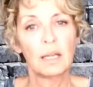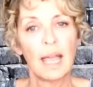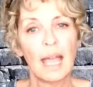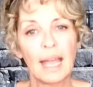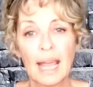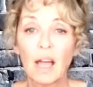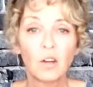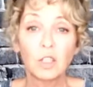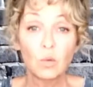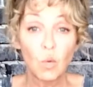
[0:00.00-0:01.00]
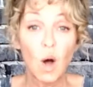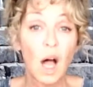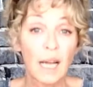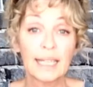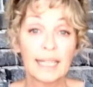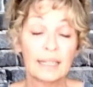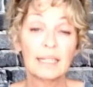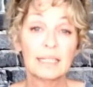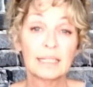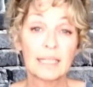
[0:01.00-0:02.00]
and how you walk in
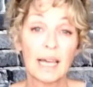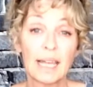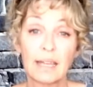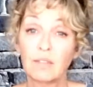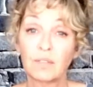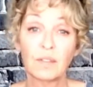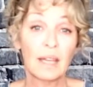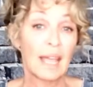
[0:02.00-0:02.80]
this life.